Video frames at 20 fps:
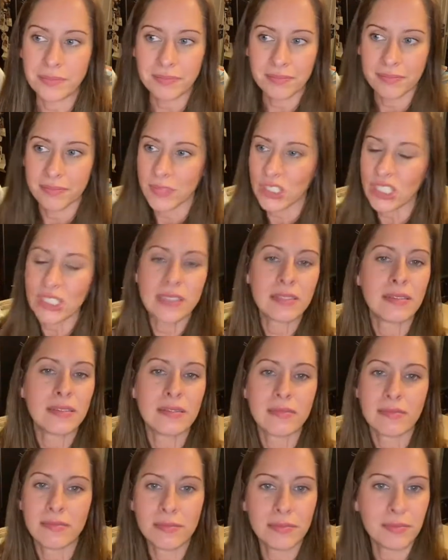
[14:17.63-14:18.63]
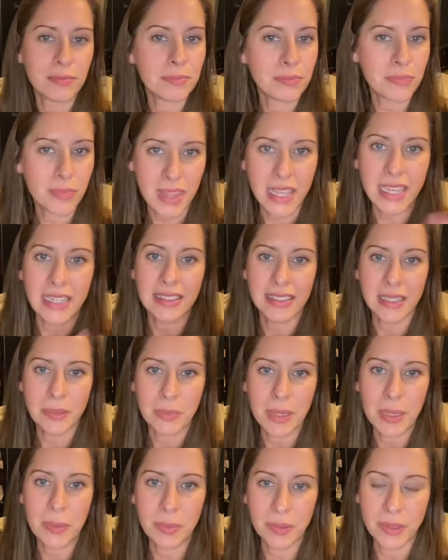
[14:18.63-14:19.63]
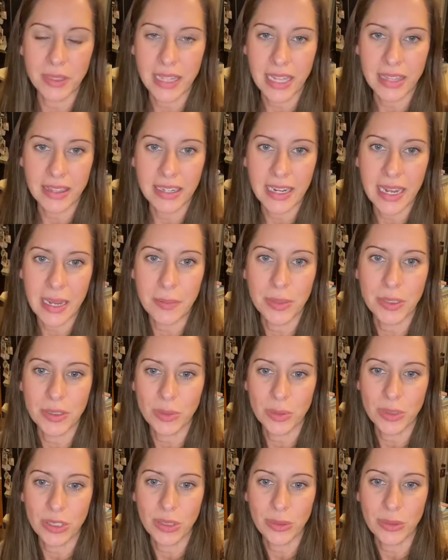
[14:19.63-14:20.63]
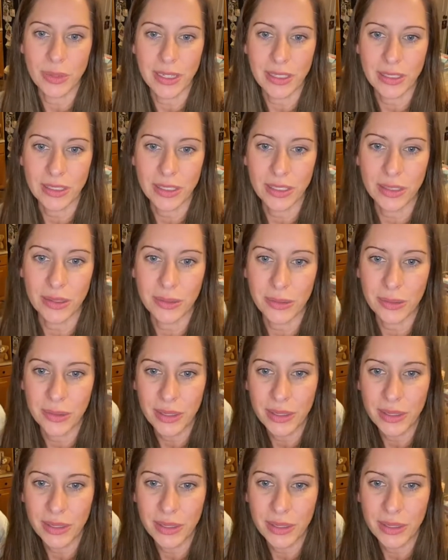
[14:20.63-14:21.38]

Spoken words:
just things that the neighbors were doing to